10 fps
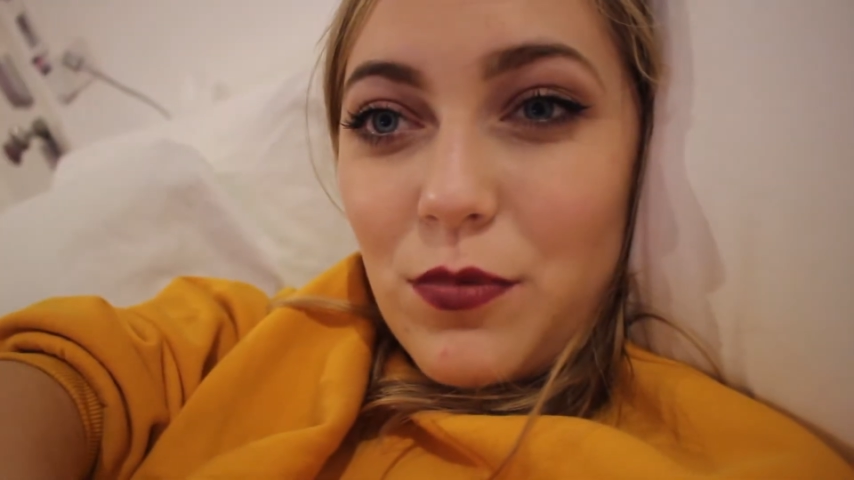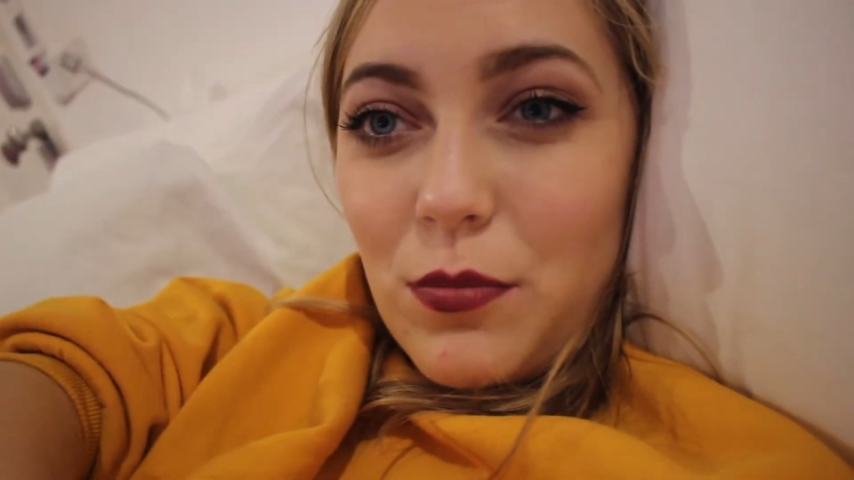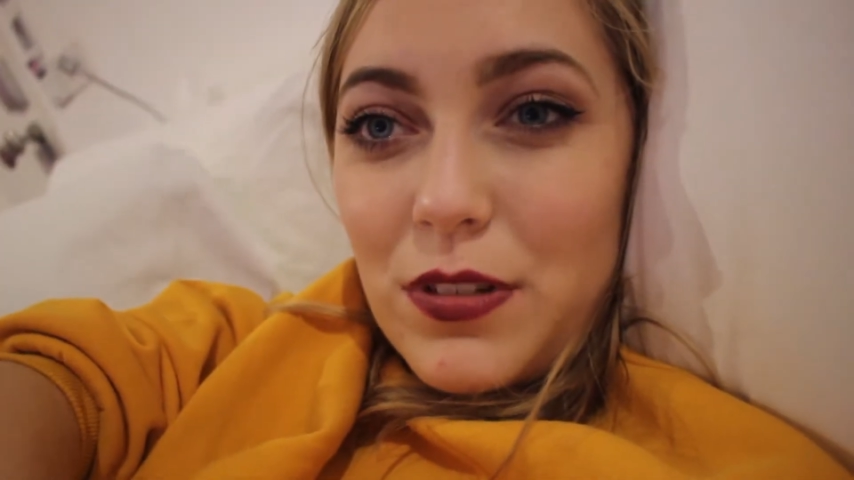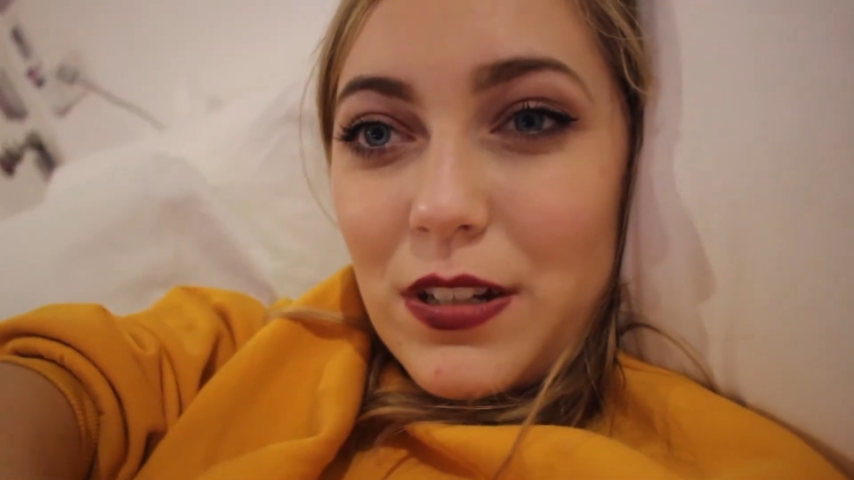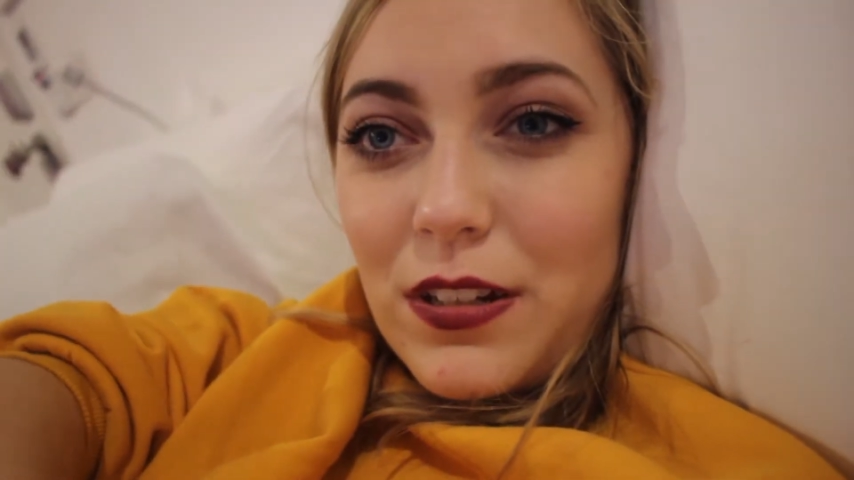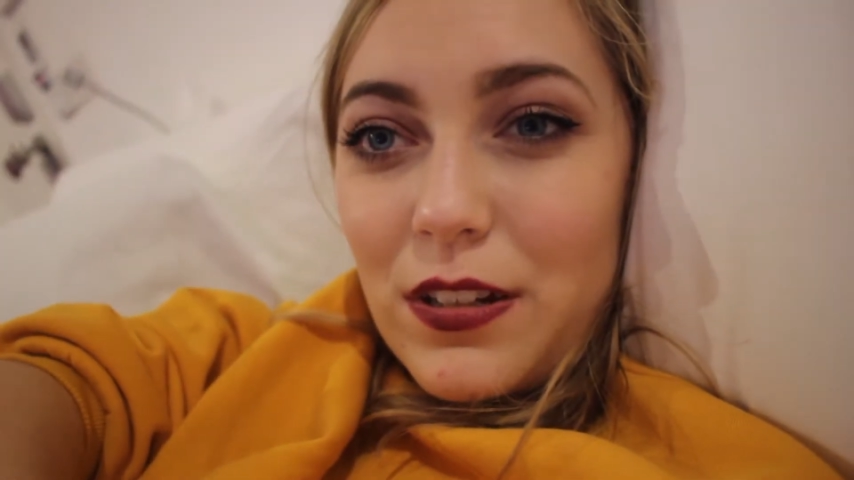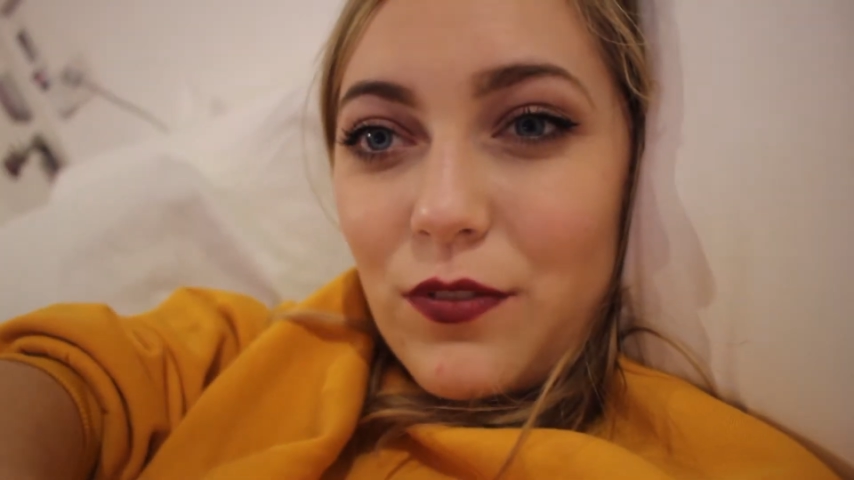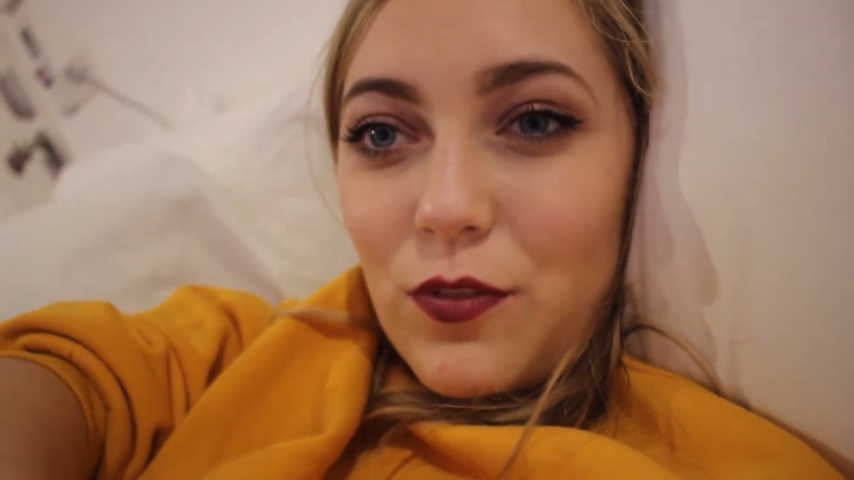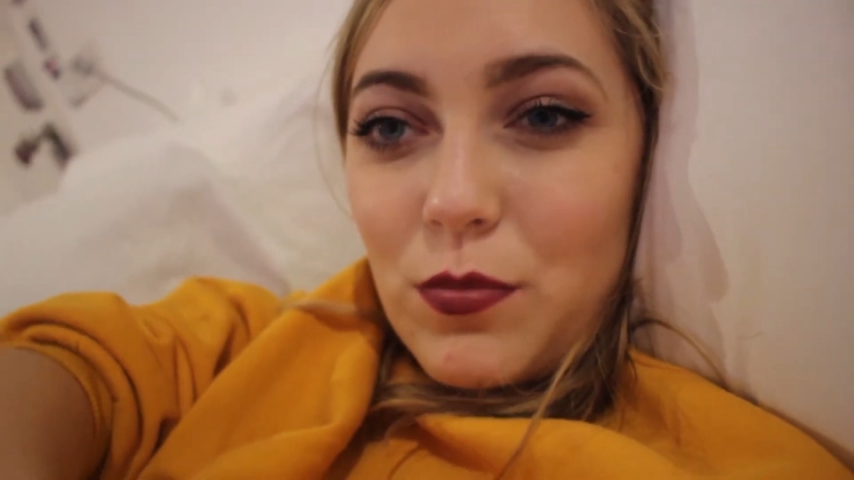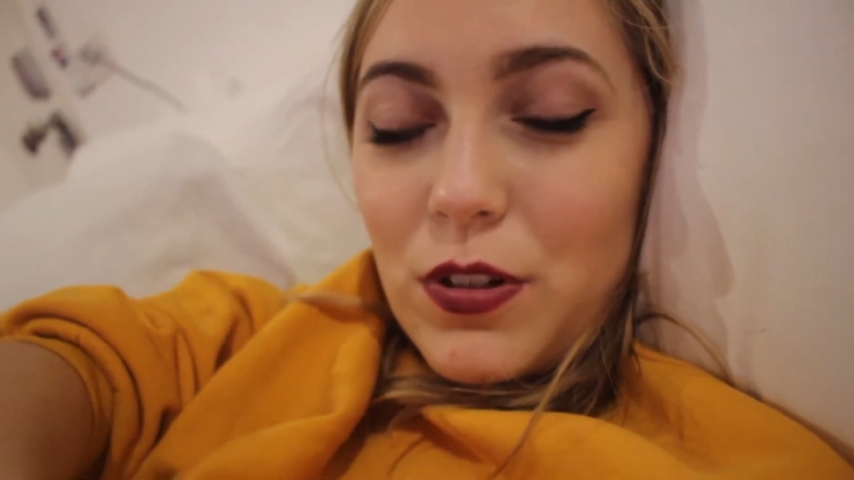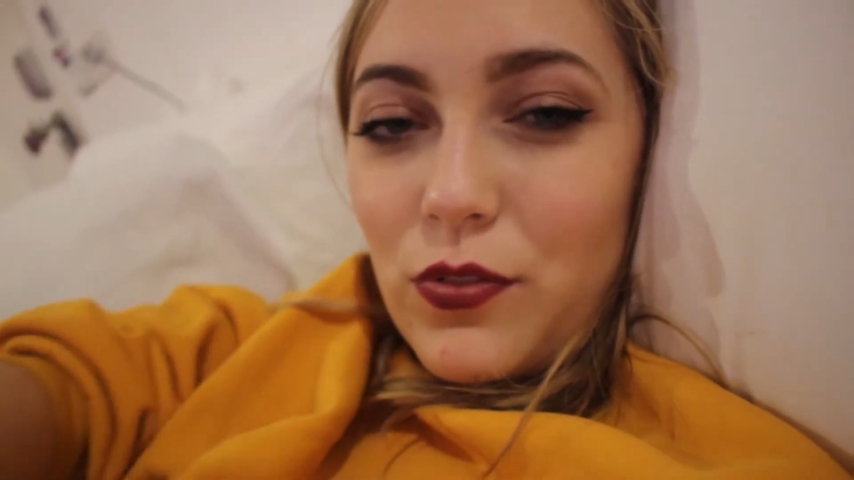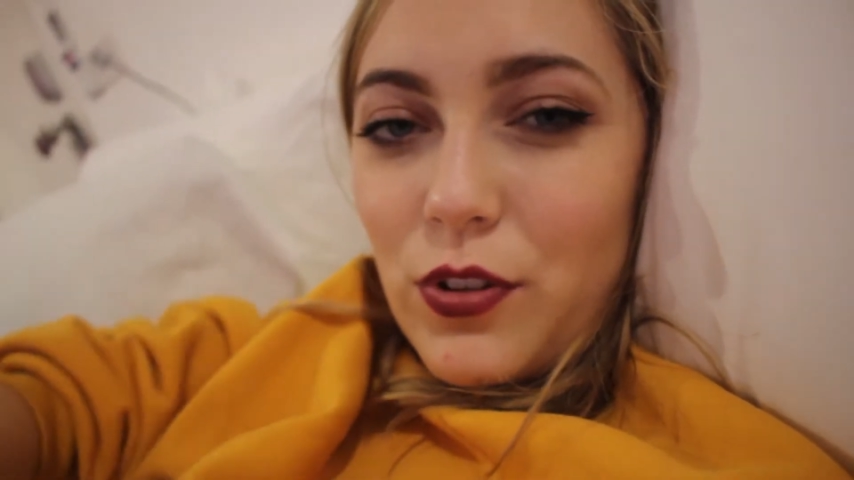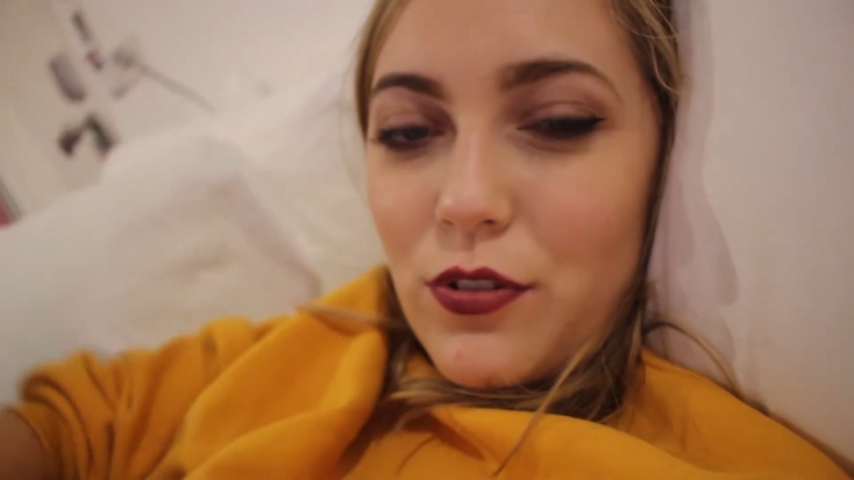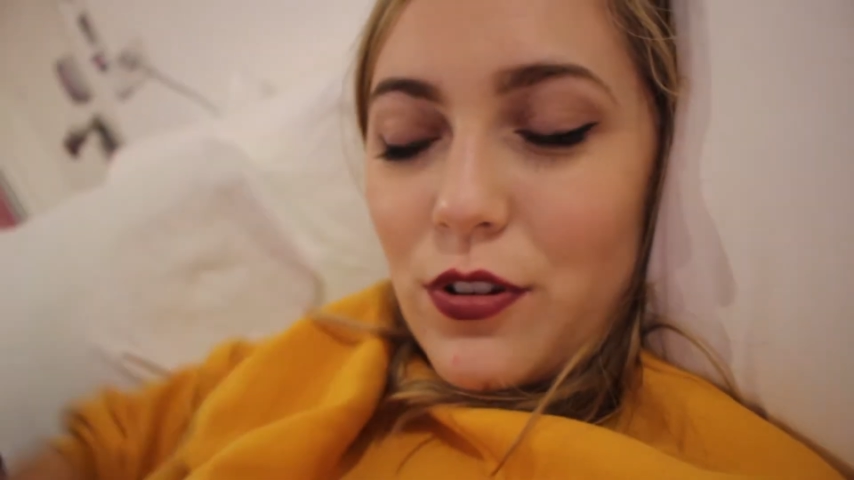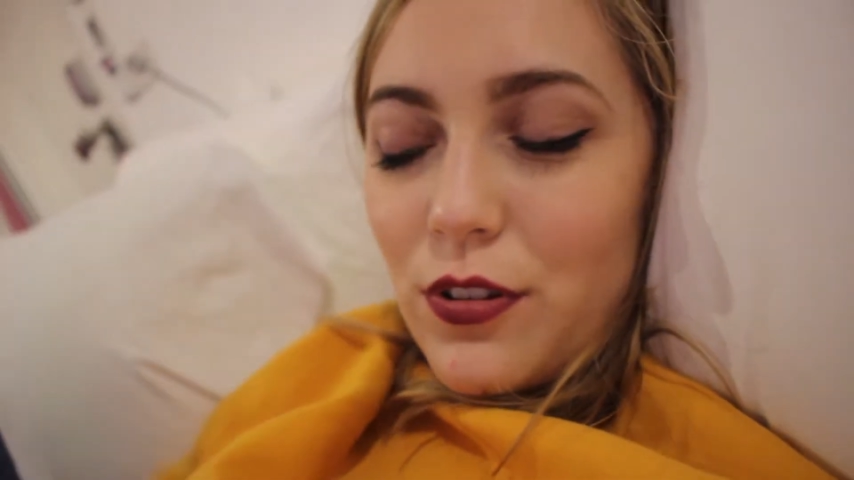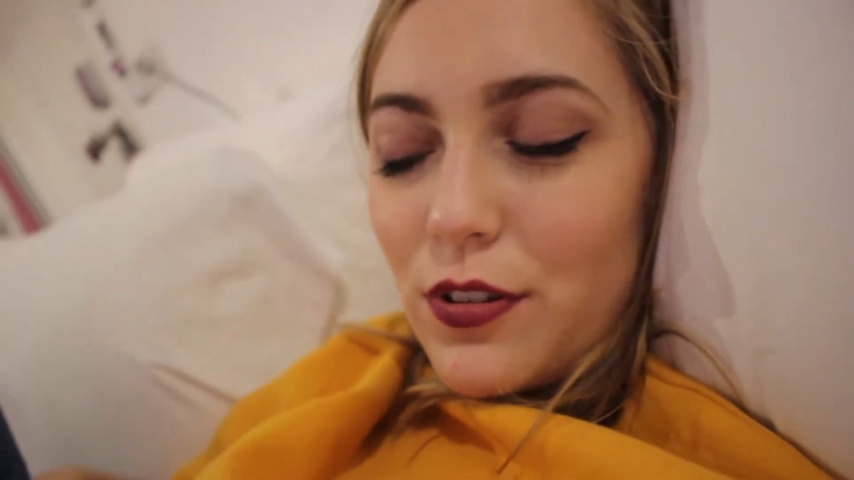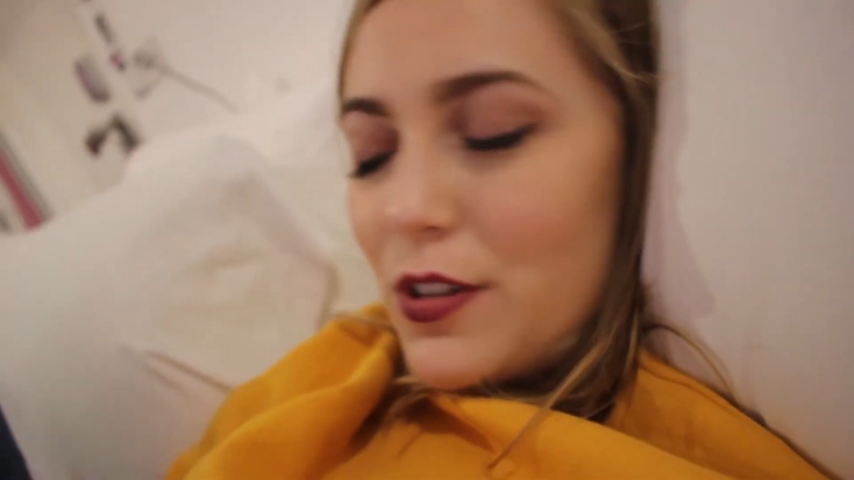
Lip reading: probably seen, and if you've been to Florida,